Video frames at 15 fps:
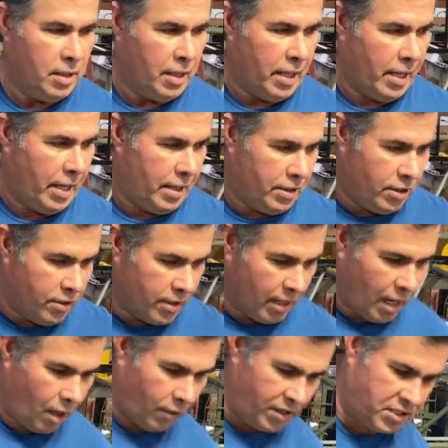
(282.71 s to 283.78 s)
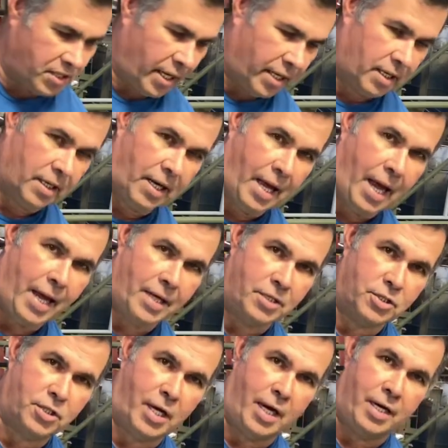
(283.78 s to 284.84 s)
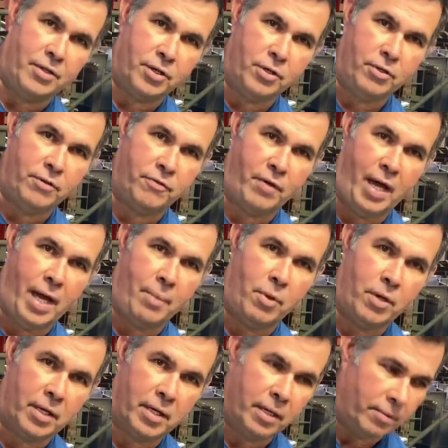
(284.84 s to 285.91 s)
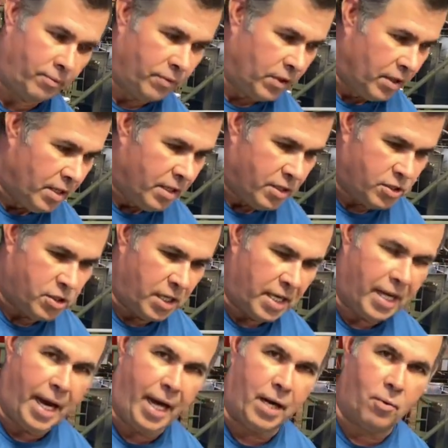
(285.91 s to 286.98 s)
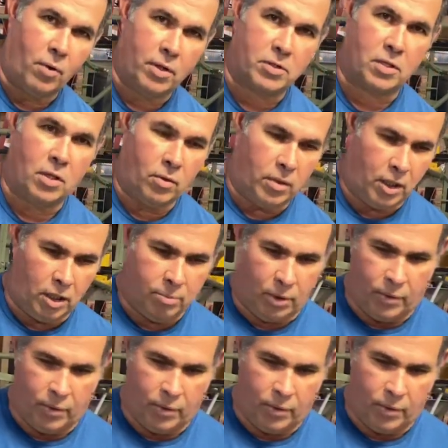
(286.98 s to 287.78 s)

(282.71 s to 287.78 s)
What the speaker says: And you can always take a light and shine it through the fabric and see kind of what's going on.